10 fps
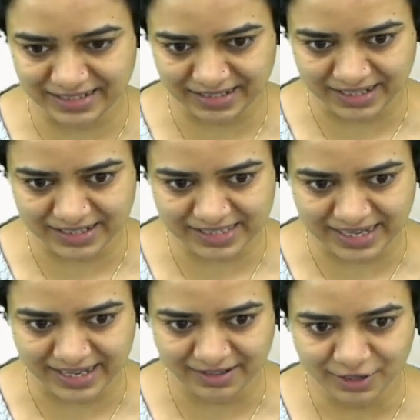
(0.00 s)
and
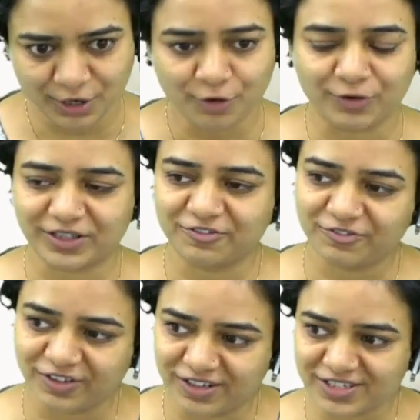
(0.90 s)
understand what the
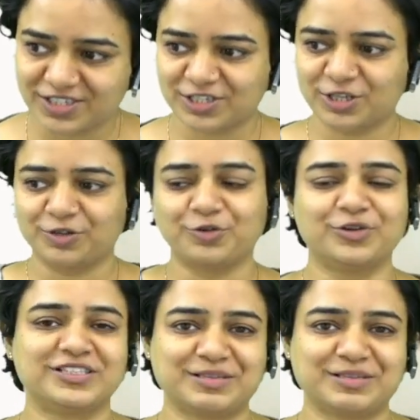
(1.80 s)
first rule is